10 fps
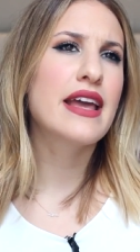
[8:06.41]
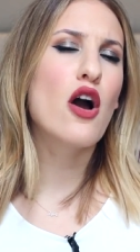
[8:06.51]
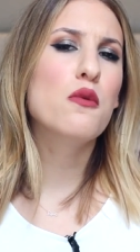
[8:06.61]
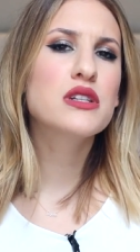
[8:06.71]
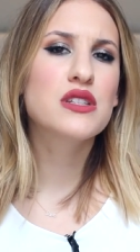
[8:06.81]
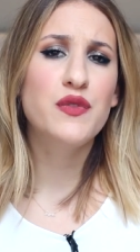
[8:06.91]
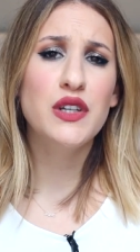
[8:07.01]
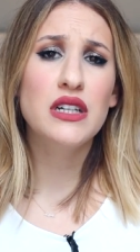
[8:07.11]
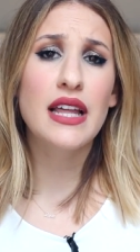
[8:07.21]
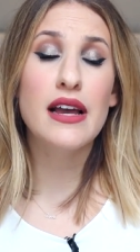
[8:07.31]
They almost
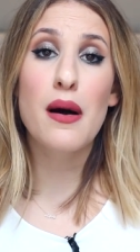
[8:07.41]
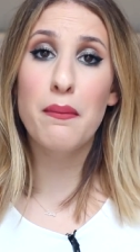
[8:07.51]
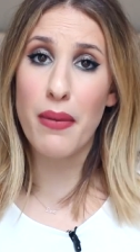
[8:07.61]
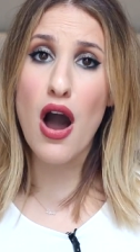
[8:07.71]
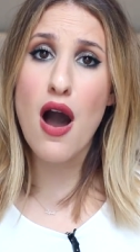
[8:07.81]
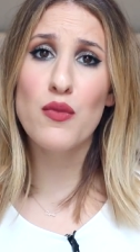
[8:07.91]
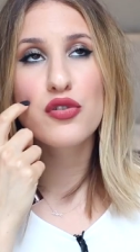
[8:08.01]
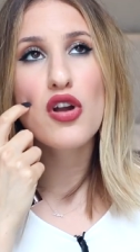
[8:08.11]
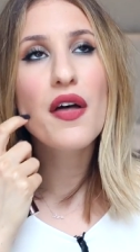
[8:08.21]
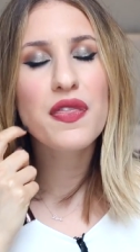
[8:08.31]
feel like a balm. They're
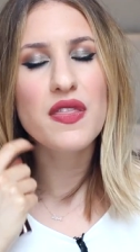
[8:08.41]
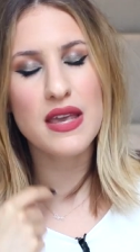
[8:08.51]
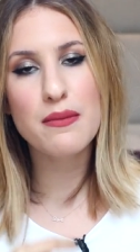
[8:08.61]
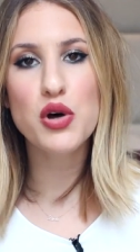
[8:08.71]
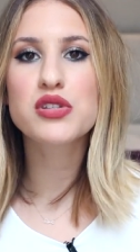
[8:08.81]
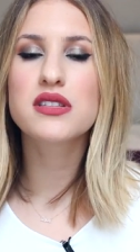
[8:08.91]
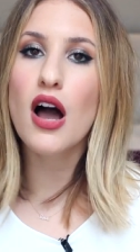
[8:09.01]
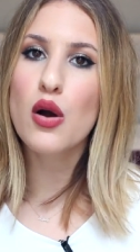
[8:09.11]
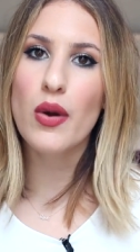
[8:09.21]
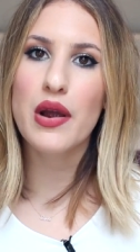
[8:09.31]
not the most
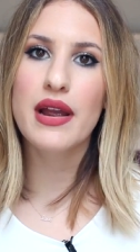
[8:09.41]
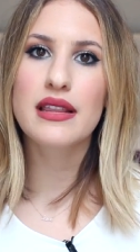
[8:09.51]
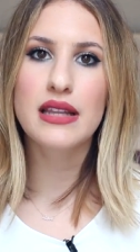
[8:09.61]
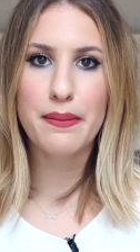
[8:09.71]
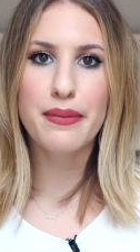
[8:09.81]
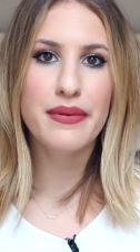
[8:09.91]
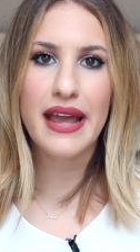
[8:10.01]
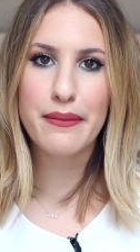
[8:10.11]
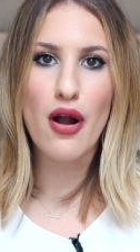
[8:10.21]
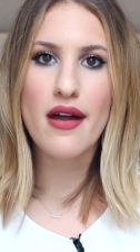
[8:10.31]
long wearing lip
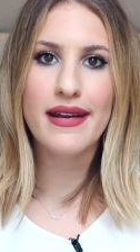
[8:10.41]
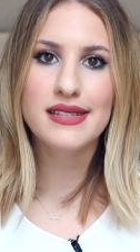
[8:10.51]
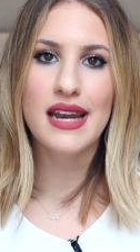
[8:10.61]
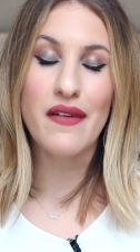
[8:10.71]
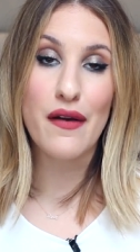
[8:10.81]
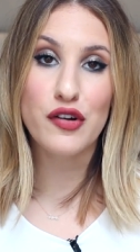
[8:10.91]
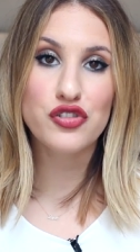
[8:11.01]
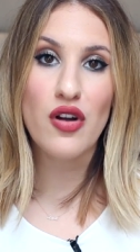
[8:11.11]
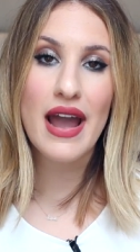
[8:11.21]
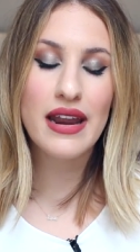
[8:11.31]
like products that I've ever
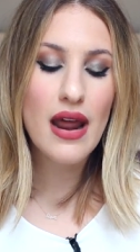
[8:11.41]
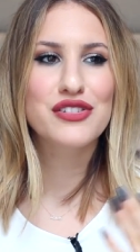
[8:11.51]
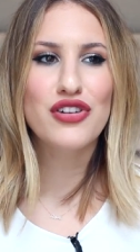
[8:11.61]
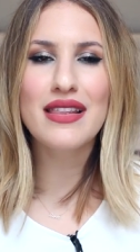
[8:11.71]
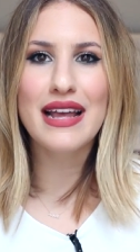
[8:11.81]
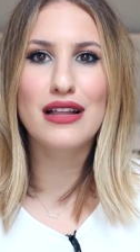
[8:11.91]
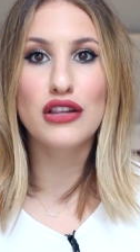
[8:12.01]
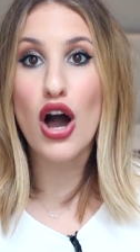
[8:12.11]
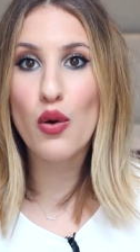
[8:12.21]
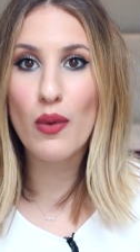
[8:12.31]
tried because they're not like a
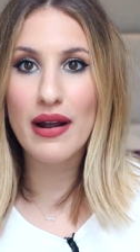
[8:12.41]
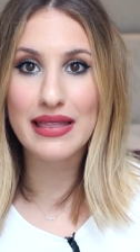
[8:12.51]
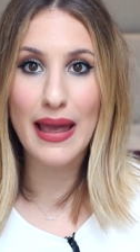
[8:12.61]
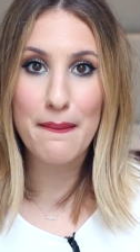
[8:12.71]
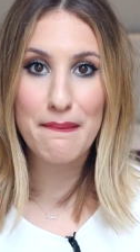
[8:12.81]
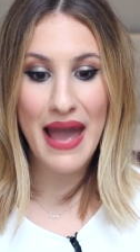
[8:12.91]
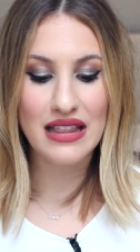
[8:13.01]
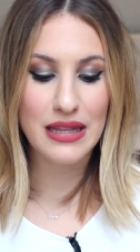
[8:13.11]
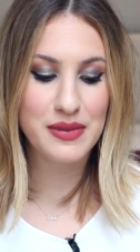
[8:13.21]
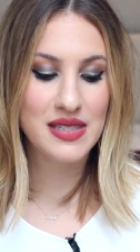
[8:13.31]
long wearing like
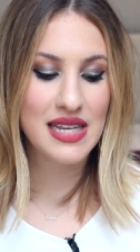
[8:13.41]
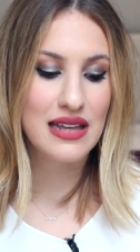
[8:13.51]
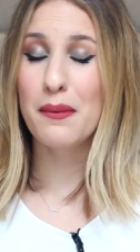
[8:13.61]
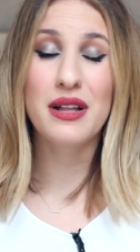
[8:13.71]
matte lipstick.